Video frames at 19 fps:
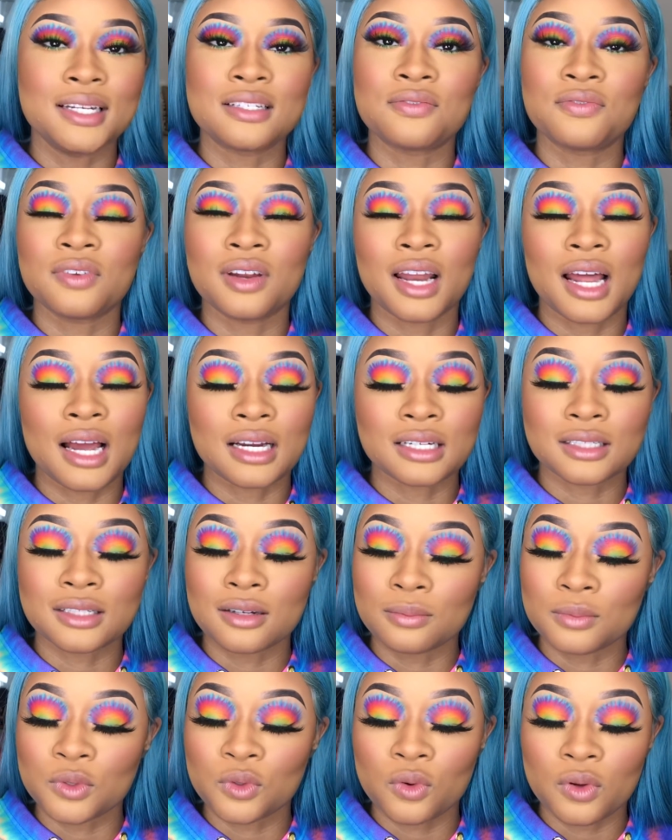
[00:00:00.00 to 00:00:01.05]
this flash
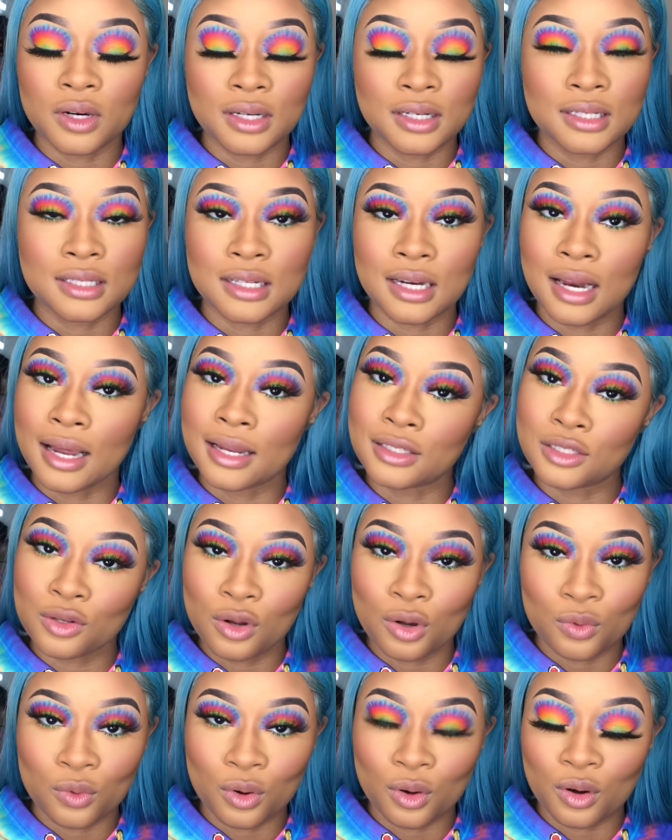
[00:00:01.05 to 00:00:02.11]
comes on and these lights
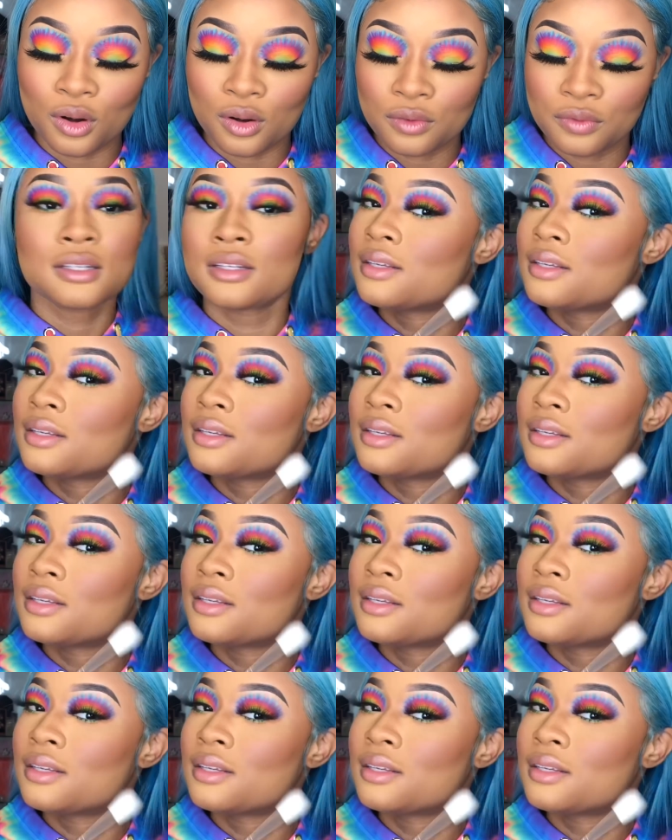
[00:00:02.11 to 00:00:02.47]
go off.